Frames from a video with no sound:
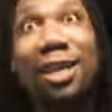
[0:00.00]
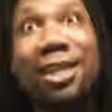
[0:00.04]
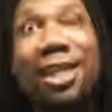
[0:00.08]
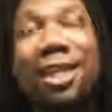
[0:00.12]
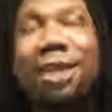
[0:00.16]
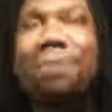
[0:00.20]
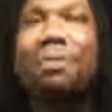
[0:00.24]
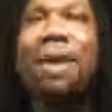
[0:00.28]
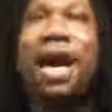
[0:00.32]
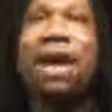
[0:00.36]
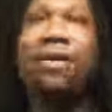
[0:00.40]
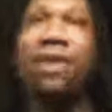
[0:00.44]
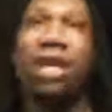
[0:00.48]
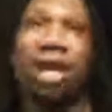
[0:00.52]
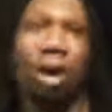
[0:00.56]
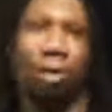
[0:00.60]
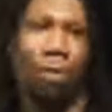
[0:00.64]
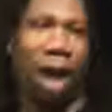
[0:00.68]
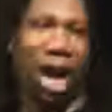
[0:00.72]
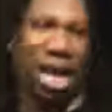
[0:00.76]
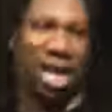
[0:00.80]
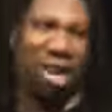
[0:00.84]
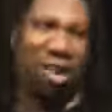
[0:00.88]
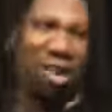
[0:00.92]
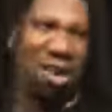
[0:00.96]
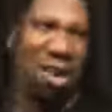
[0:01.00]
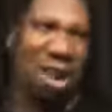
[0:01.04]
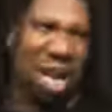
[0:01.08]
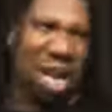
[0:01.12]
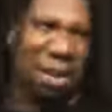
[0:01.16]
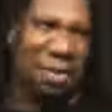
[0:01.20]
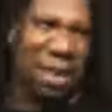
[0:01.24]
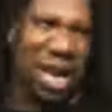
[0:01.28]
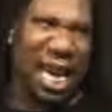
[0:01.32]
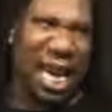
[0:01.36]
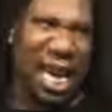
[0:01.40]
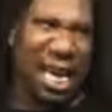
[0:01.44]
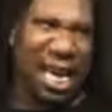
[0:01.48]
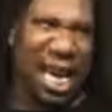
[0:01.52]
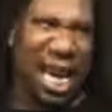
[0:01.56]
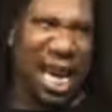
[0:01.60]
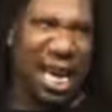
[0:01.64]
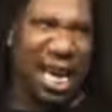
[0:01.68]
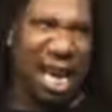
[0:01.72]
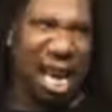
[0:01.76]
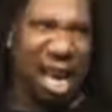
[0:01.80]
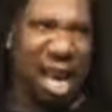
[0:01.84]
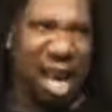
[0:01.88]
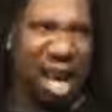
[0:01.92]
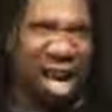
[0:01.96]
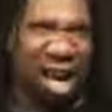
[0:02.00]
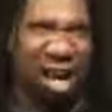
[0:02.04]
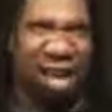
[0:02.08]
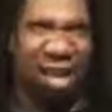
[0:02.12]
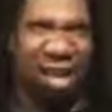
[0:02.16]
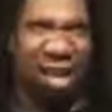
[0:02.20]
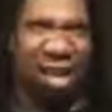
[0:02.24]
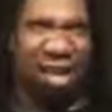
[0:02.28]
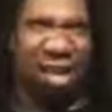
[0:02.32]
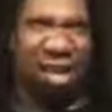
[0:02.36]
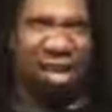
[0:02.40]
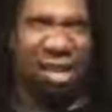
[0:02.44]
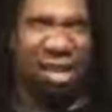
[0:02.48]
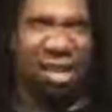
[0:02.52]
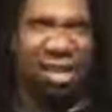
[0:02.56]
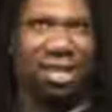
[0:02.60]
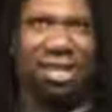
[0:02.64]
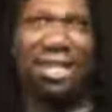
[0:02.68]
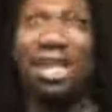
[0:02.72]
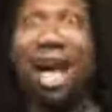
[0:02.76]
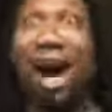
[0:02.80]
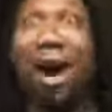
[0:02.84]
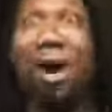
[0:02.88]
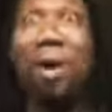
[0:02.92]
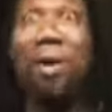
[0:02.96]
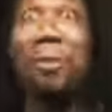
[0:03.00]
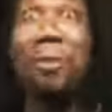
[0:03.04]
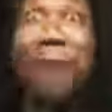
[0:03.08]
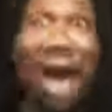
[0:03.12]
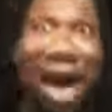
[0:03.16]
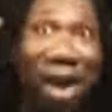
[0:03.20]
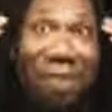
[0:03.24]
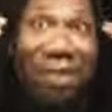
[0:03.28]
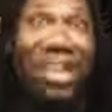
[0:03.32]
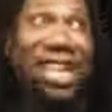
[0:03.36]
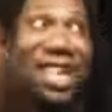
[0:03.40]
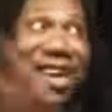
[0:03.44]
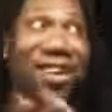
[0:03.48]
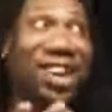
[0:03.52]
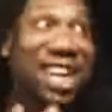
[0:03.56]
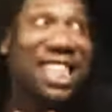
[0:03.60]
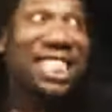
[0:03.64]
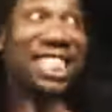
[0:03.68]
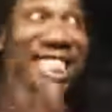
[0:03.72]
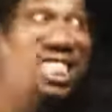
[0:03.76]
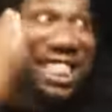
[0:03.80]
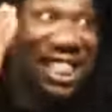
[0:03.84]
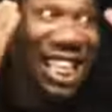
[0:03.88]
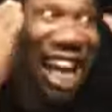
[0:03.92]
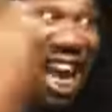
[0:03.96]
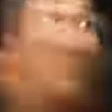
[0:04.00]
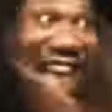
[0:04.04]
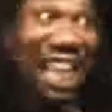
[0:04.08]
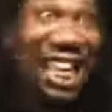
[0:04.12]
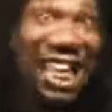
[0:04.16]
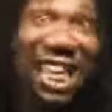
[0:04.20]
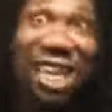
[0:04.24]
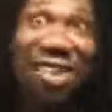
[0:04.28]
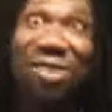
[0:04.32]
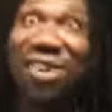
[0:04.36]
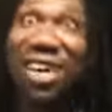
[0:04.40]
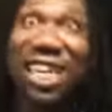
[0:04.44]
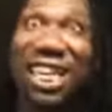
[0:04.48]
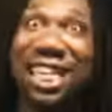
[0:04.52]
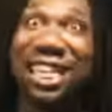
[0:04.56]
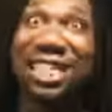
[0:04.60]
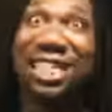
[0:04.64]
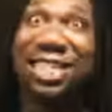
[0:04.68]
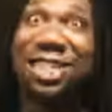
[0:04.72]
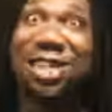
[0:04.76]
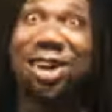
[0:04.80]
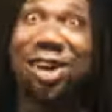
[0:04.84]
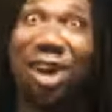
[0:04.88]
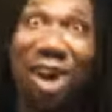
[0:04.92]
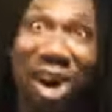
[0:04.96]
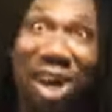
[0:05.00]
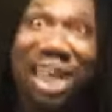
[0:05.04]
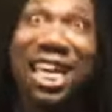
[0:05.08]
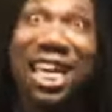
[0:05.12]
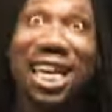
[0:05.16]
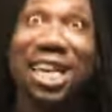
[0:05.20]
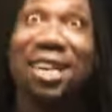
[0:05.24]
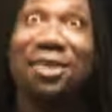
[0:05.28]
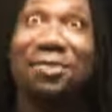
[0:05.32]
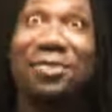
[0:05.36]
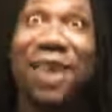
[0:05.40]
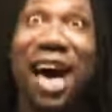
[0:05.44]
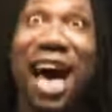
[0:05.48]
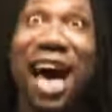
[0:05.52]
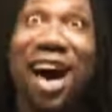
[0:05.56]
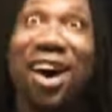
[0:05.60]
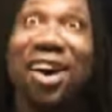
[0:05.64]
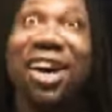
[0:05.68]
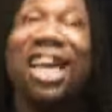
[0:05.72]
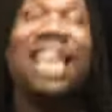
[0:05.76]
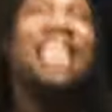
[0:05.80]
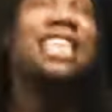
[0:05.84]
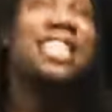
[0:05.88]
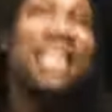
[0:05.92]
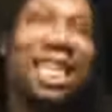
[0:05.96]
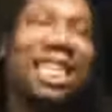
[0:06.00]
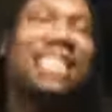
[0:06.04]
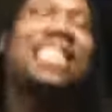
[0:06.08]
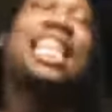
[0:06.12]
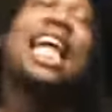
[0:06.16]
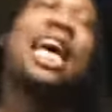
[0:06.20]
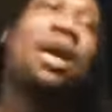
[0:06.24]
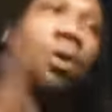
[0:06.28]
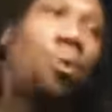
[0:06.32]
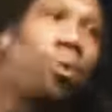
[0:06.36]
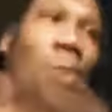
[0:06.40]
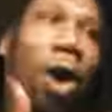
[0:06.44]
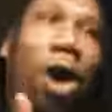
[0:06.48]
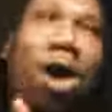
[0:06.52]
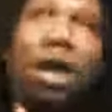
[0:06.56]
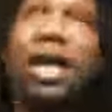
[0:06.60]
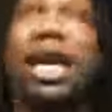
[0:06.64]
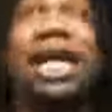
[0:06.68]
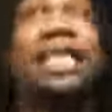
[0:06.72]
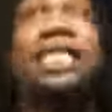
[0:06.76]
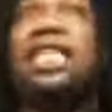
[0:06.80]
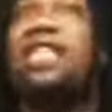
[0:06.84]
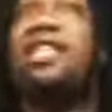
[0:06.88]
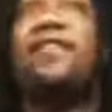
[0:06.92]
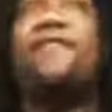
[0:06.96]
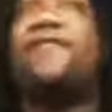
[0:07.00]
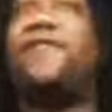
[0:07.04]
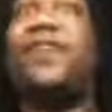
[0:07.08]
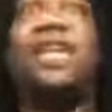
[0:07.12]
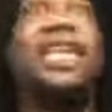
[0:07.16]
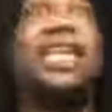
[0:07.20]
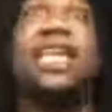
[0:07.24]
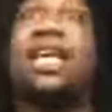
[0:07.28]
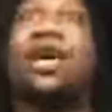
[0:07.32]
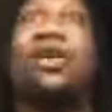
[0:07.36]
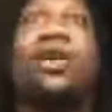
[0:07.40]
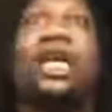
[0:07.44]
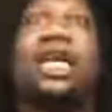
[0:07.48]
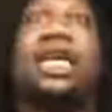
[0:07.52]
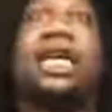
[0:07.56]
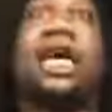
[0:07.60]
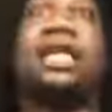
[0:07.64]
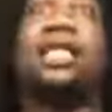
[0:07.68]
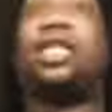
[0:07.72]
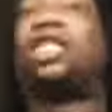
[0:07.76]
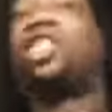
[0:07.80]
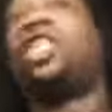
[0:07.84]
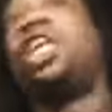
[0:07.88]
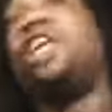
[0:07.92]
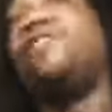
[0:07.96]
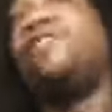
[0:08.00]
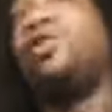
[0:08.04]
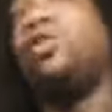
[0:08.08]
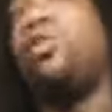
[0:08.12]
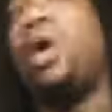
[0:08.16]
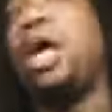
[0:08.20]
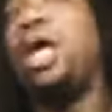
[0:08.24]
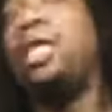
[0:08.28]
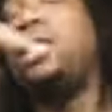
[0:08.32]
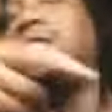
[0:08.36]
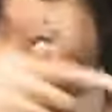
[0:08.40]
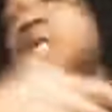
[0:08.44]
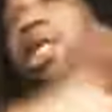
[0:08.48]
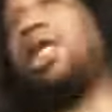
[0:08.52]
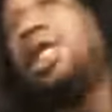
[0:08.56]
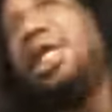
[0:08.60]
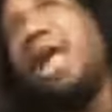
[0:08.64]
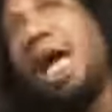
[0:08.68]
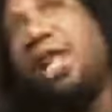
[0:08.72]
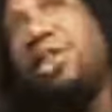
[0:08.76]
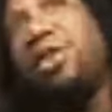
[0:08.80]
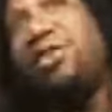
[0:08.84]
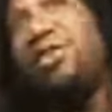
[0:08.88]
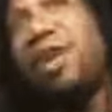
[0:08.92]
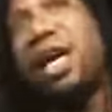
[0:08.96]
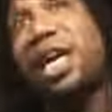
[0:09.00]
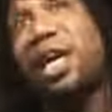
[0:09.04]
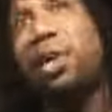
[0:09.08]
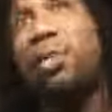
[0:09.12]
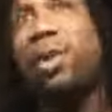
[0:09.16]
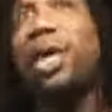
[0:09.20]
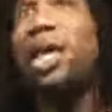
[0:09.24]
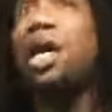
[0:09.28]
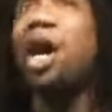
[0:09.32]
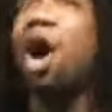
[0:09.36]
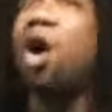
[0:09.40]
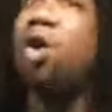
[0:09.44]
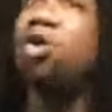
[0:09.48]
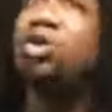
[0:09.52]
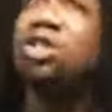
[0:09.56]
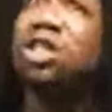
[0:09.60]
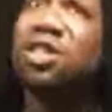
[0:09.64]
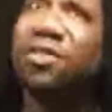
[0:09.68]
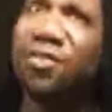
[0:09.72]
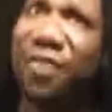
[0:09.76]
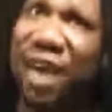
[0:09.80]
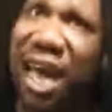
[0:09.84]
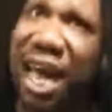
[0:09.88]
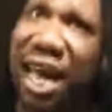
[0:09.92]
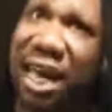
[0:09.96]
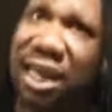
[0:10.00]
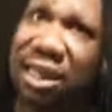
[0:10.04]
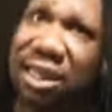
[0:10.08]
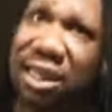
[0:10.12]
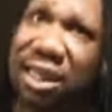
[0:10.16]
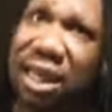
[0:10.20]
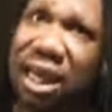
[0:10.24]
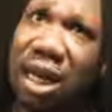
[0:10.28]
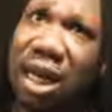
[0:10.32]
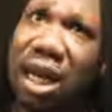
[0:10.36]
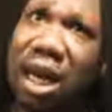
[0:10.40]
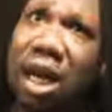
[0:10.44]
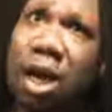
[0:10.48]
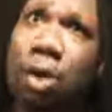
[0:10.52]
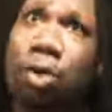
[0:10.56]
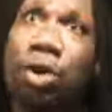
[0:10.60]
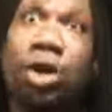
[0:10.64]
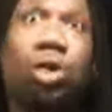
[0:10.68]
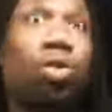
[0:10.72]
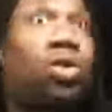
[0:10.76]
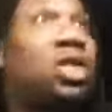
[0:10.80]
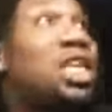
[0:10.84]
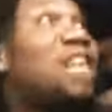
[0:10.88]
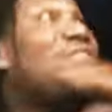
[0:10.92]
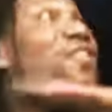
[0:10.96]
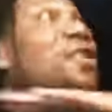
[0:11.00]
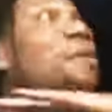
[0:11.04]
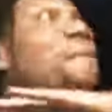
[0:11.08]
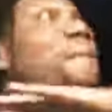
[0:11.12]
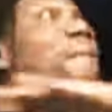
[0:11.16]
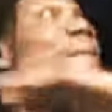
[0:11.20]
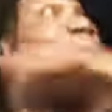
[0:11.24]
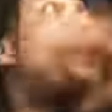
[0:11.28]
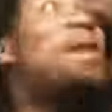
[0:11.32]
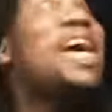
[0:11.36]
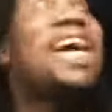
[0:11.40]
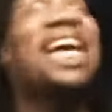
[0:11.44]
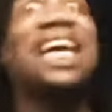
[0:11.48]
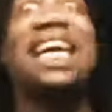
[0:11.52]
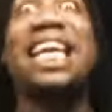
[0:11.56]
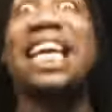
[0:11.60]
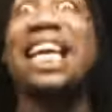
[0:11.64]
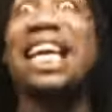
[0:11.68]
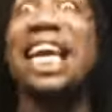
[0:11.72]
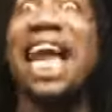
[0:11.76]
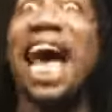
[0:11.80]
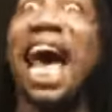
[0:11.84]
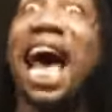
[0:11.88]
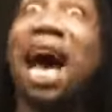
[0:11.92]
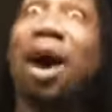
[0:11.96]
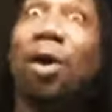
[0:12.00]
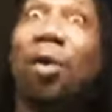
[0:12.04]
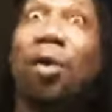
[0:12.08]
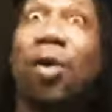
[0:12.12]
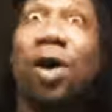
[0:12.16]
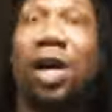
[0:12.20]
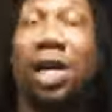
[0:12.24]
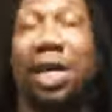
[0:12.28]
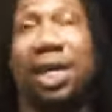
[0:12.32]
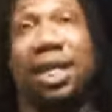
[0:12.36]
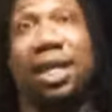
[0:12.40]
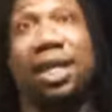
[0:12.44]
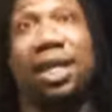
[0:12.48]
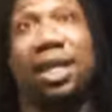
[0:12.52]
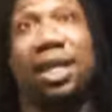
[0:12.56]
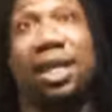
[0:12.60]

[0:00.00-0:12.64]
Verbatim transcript: Does Mary go, Why you calling me a nigga? No, Mary know exactly what he's talking about. She's like, word, they did the video together. She even went and did another record with Ghostface, which was even bigger than that one.